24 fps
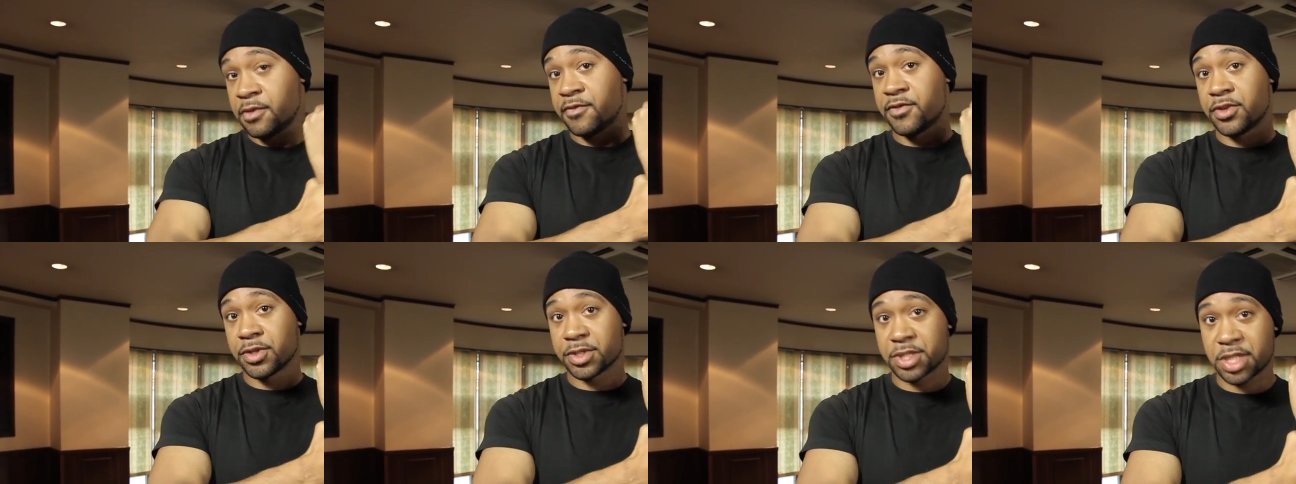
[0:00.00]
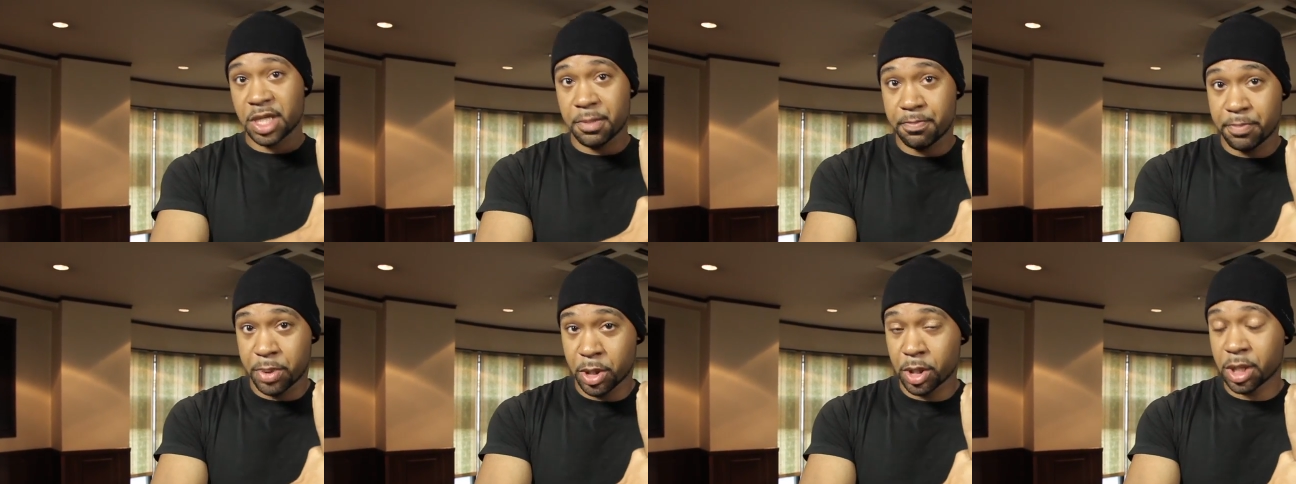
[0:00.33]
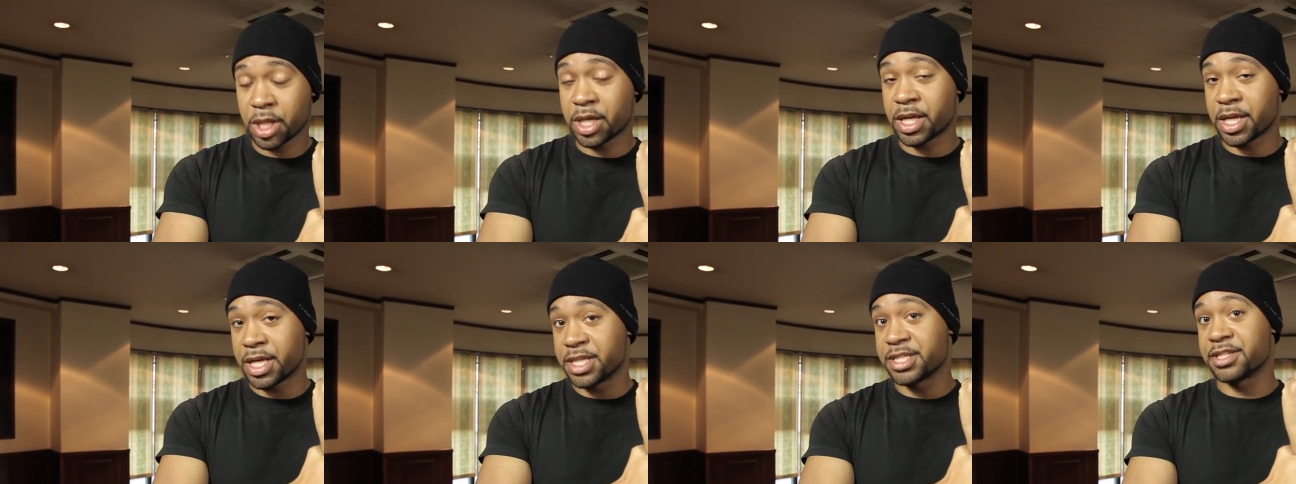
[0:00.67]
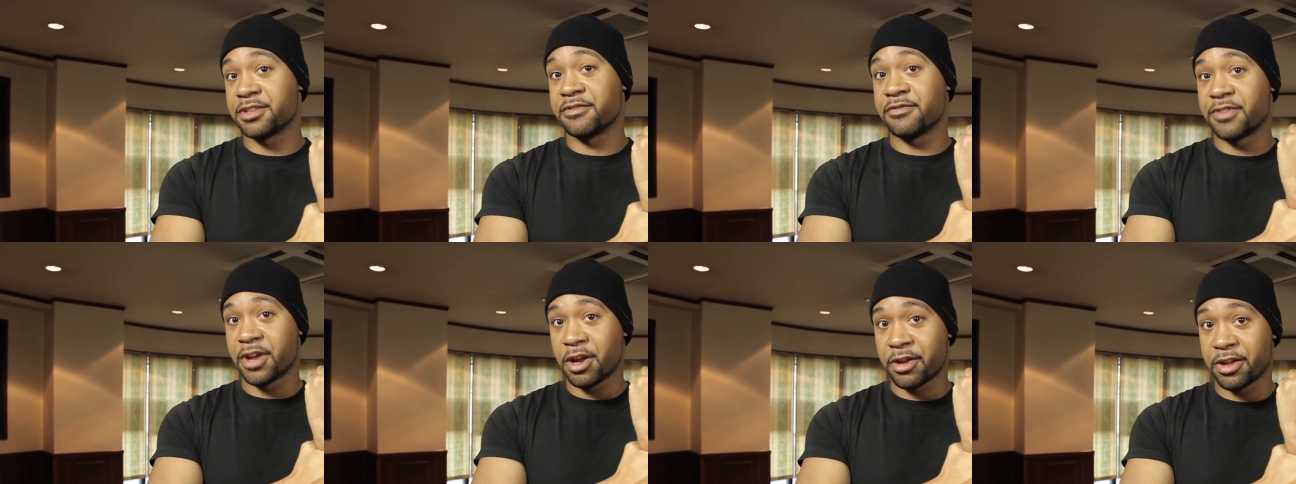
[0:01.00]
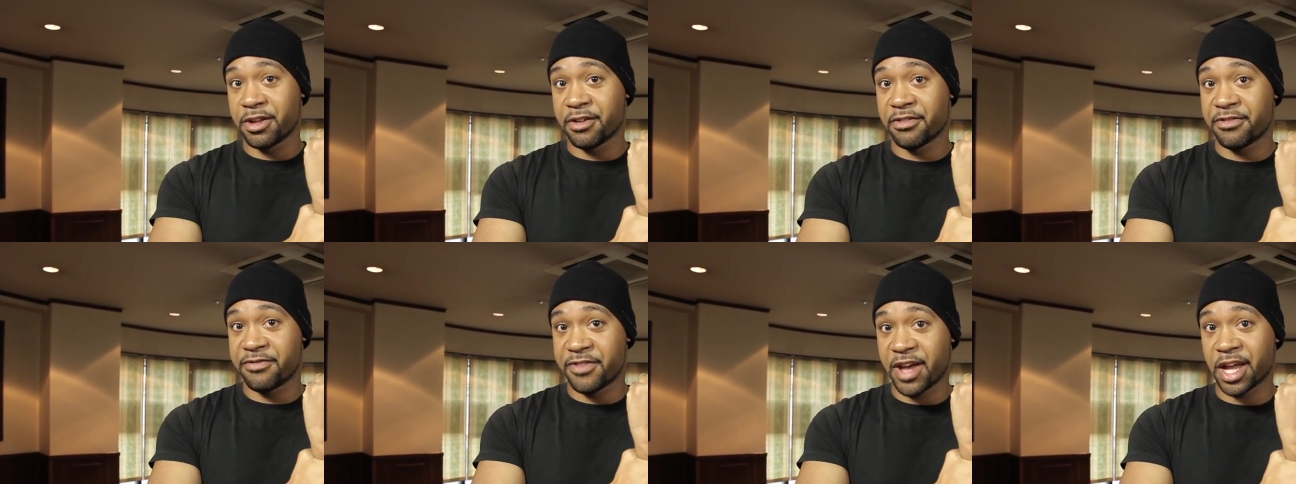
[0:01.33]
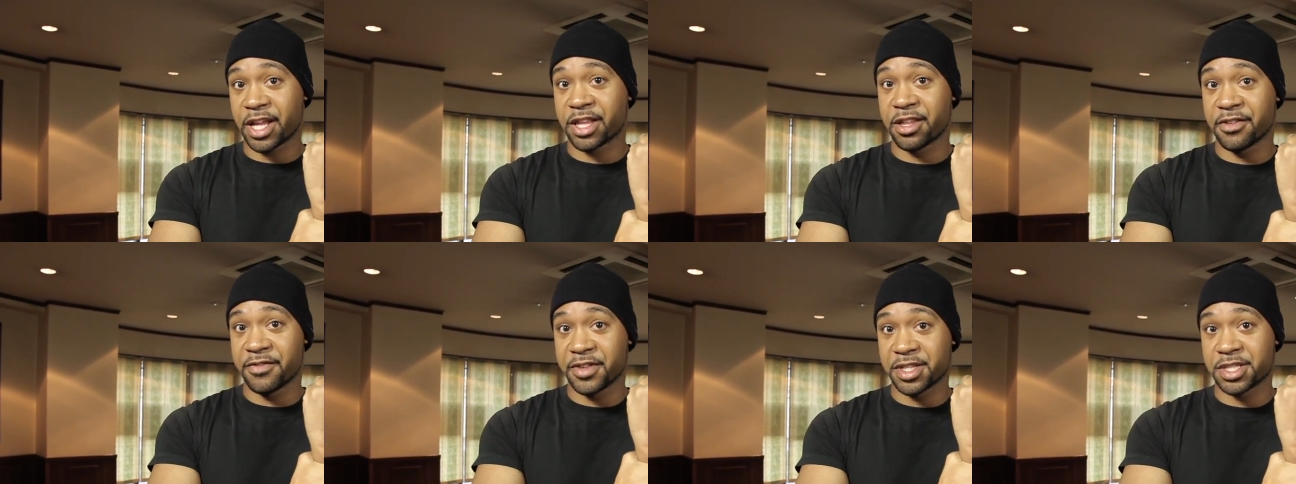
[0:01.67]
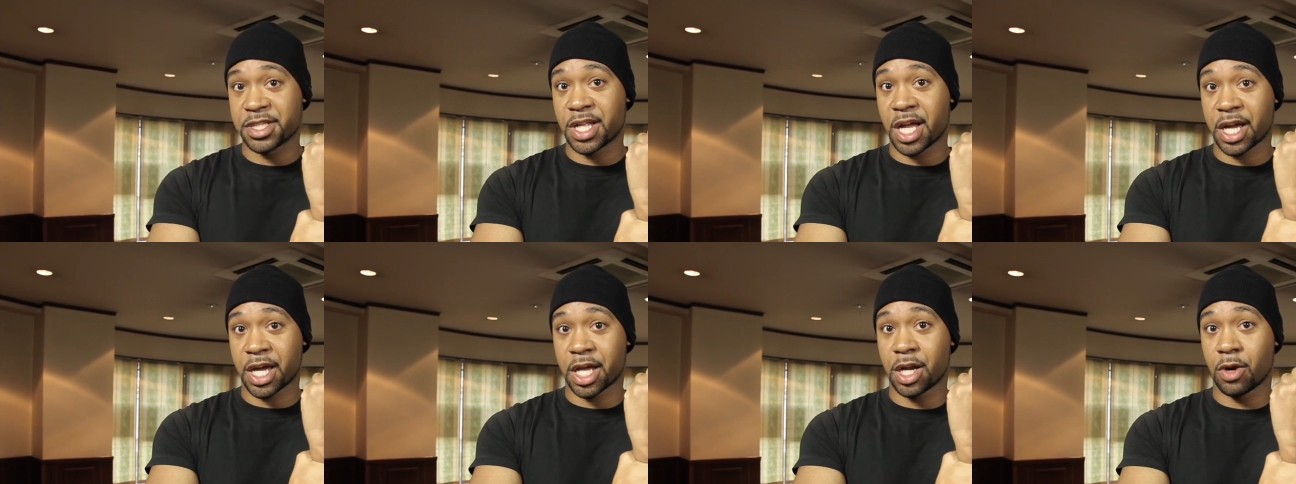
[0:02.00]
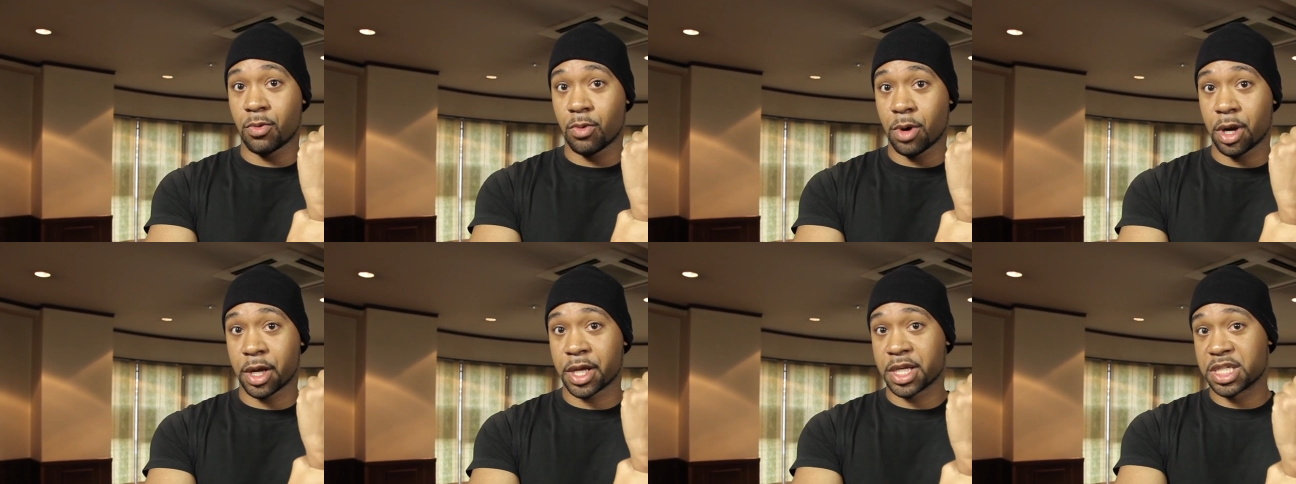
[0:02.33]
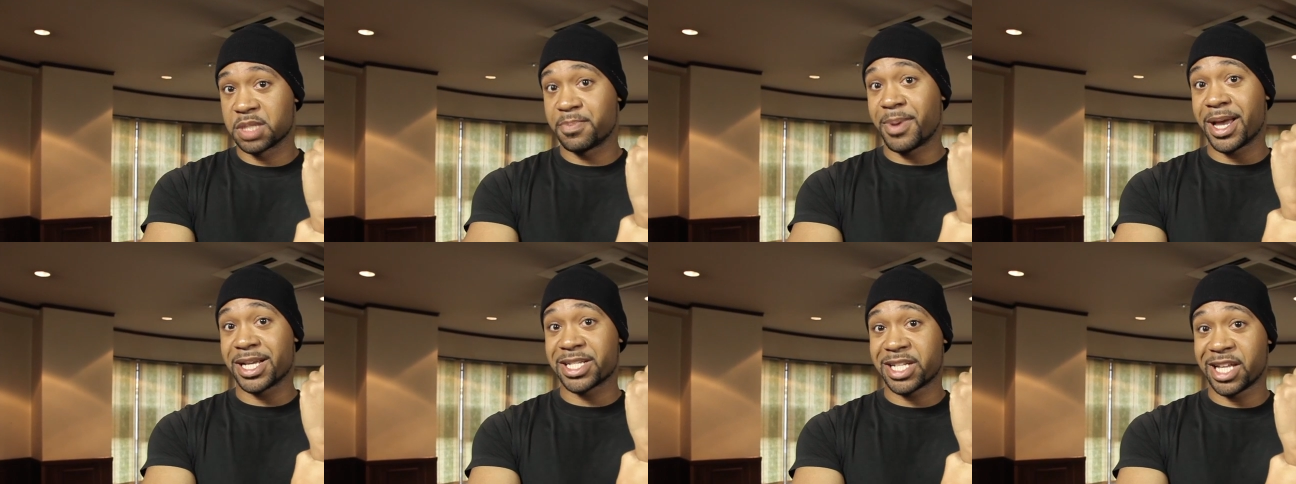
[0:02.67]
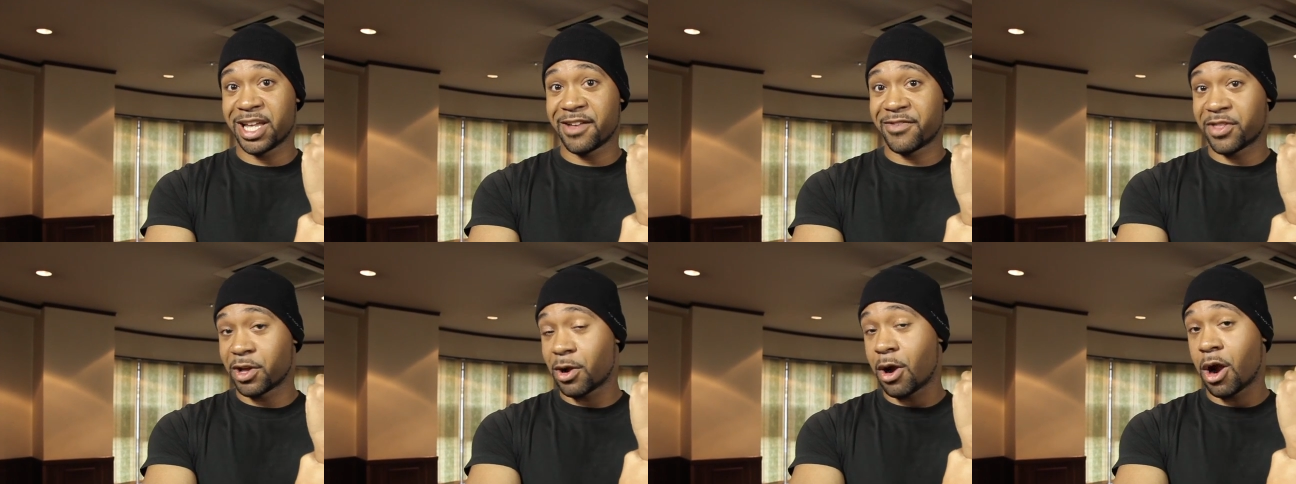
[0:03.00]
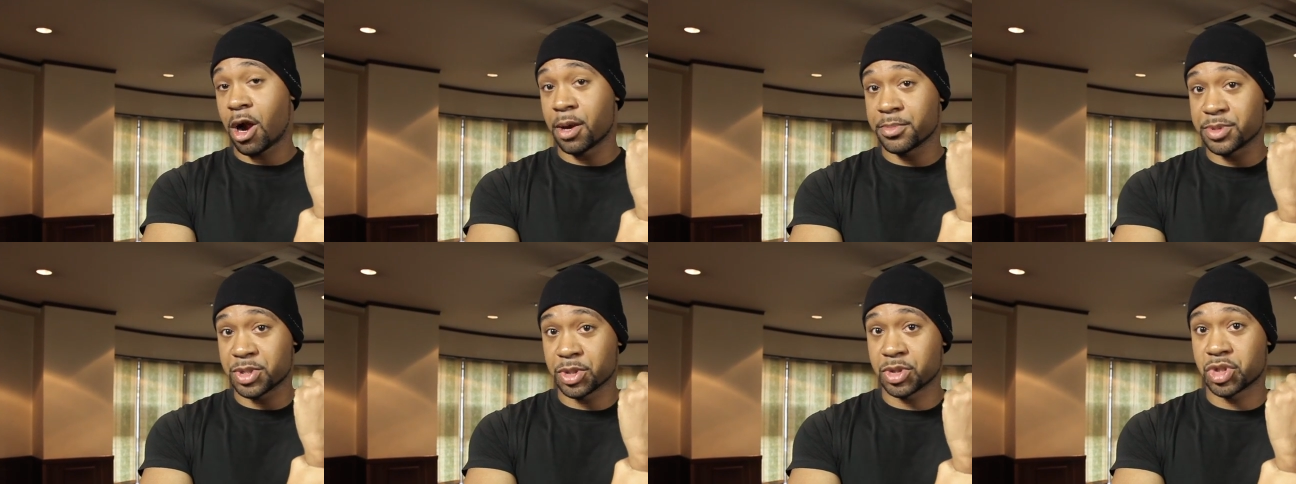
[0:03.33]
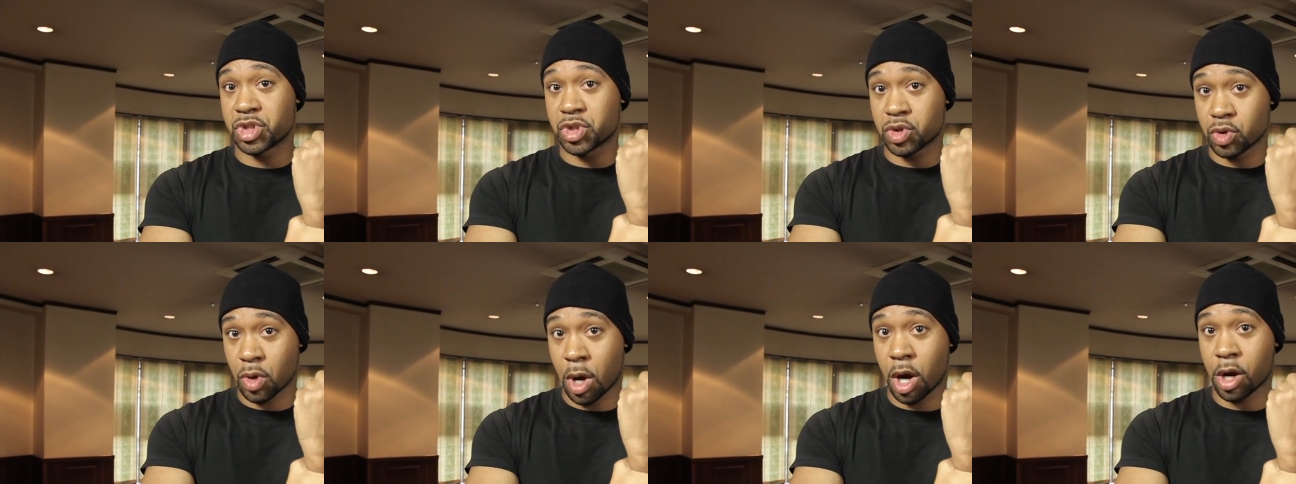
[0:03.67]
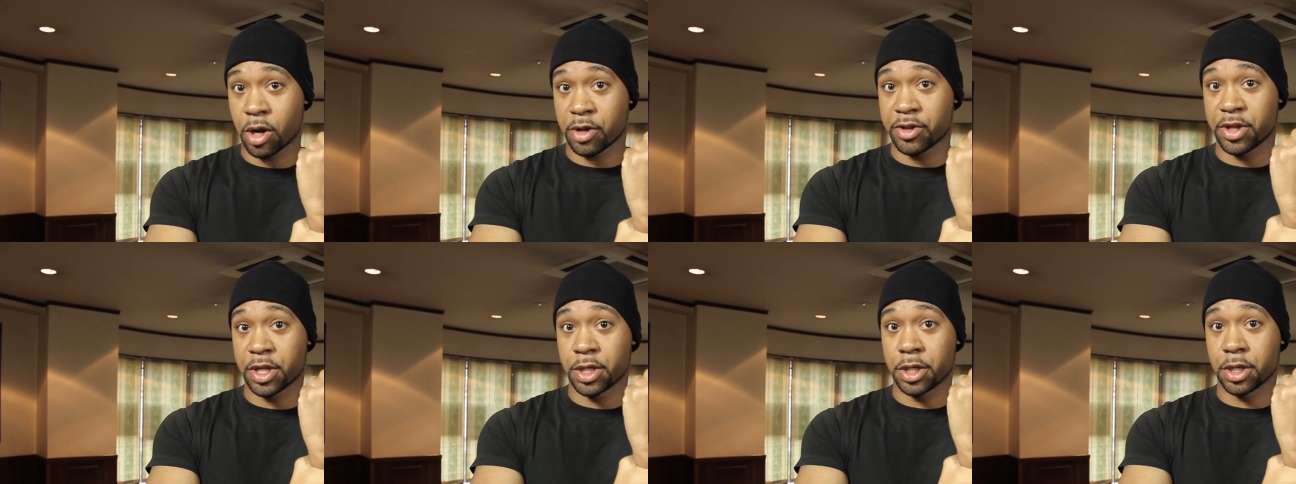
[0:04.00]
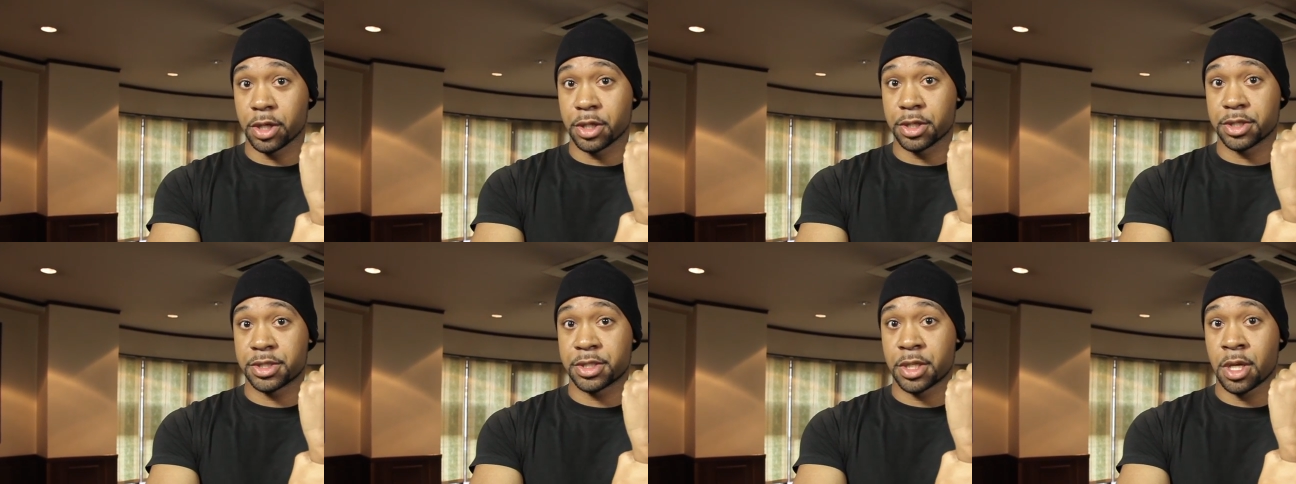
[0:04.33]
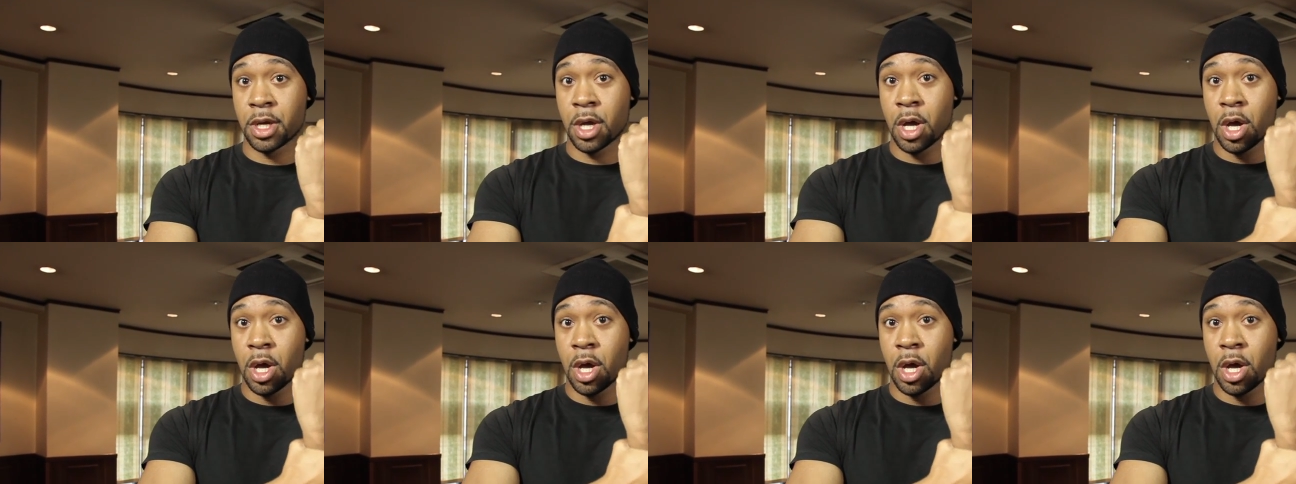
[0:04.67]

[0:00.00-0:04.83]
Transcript: You'll see pulling isn't very effective. It's not gonna work, especially if their arms are stronger than yours.